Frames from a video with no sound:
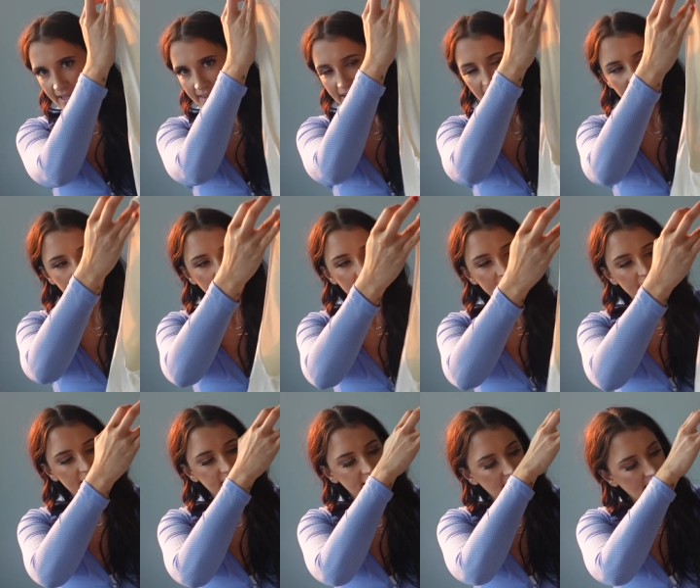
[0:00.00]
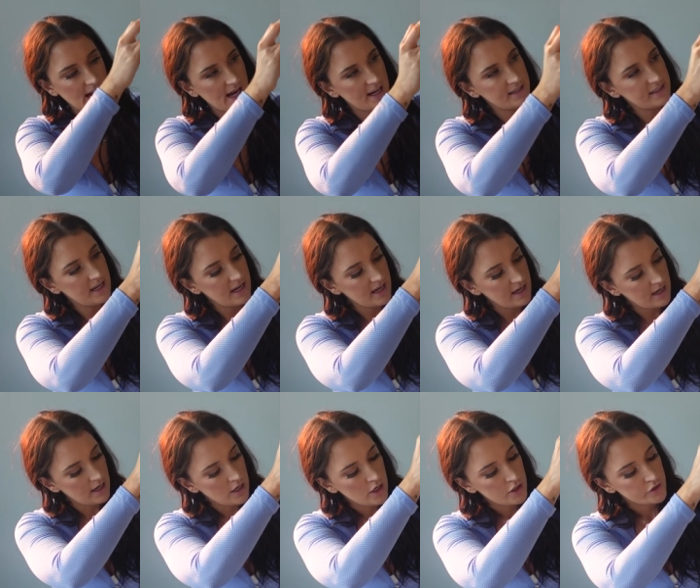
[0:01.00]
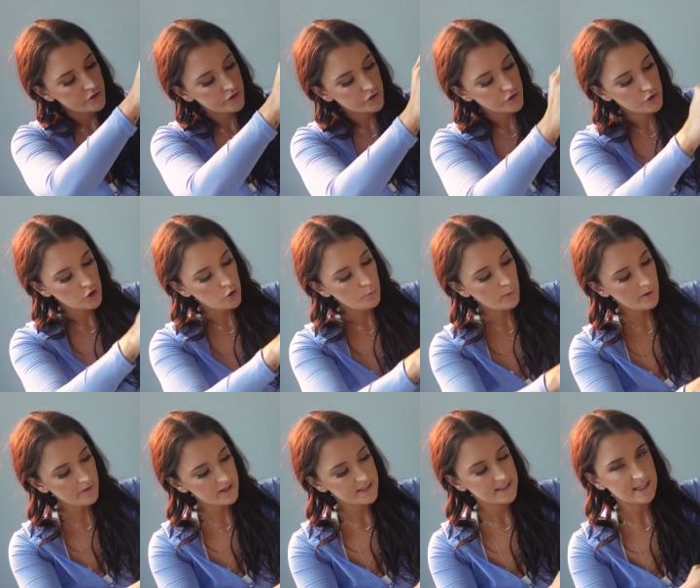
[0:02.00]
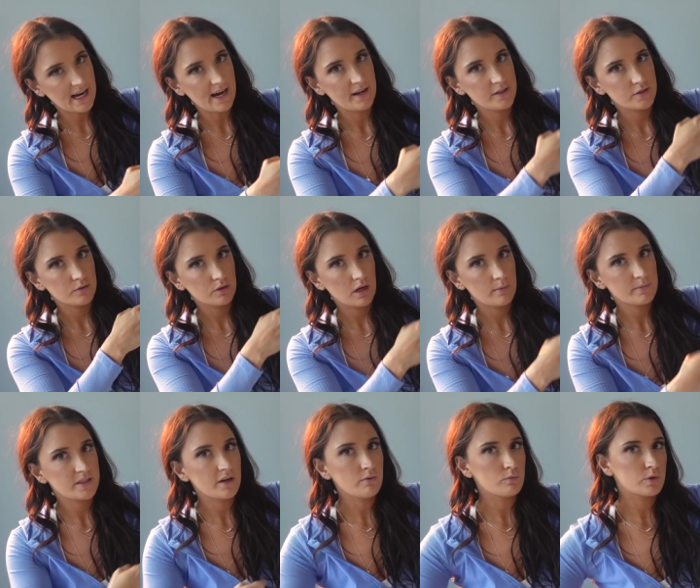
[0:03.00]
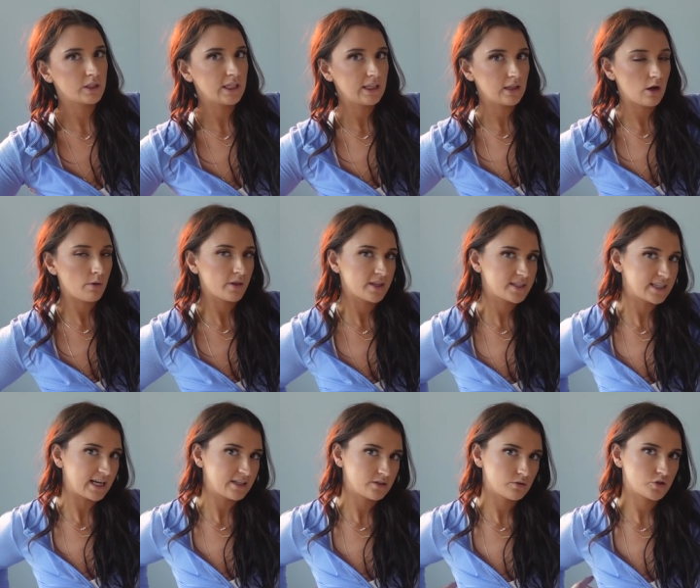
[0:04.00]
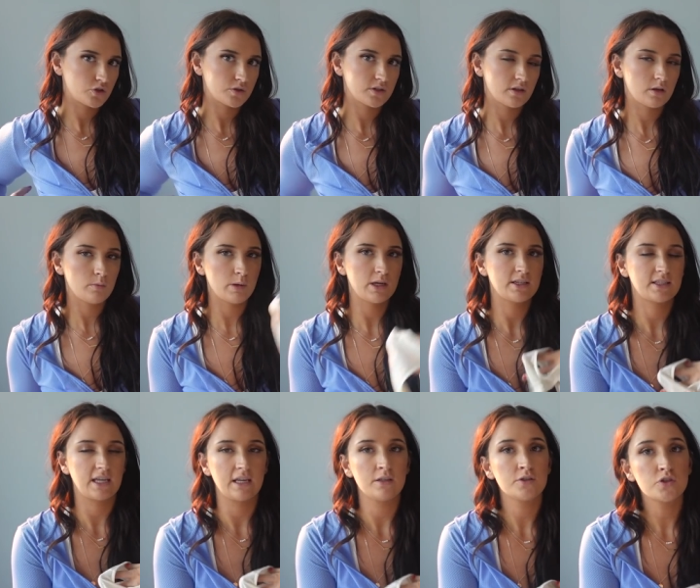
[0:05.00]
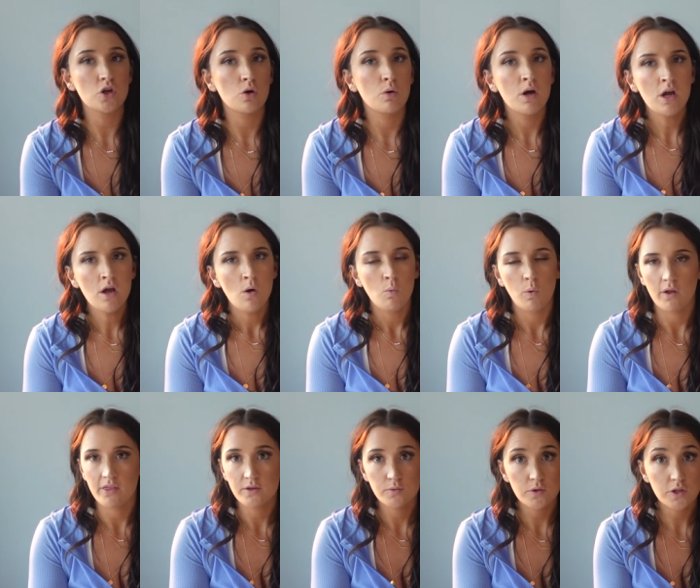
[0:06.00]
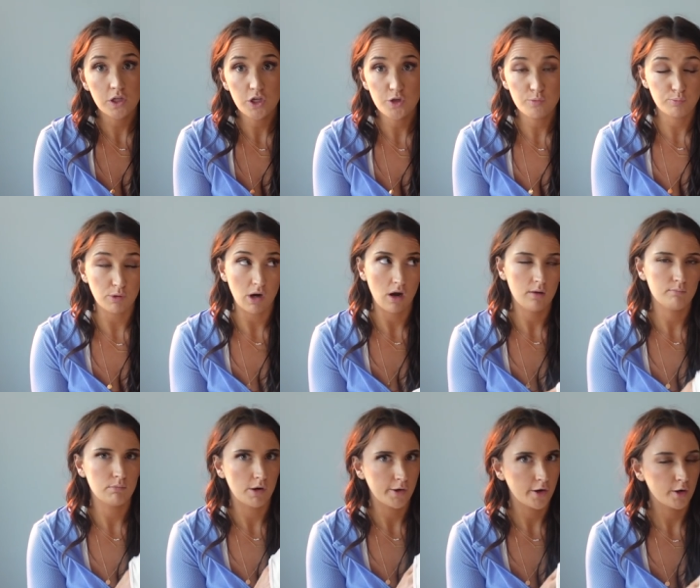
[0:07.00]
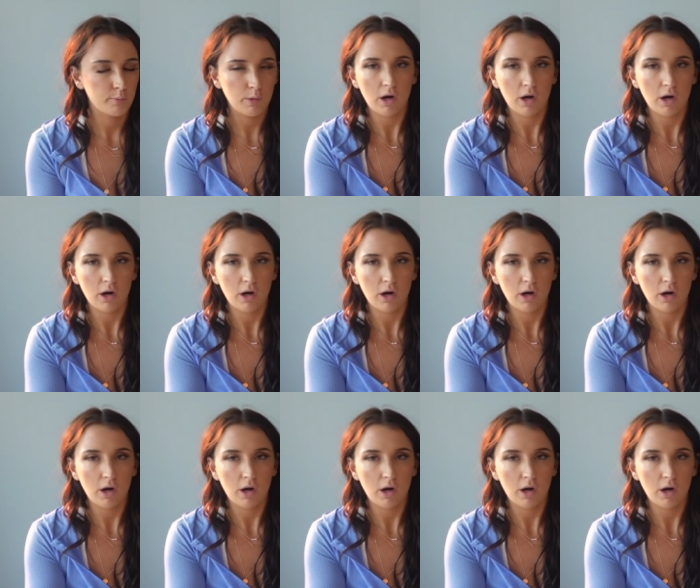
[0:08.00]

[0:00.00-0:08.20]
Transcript: tank that I like is it has a scoop on the side, so it comes down really low on the side, so it shows a little bit of skin. So wear this with a cute bra, Monarch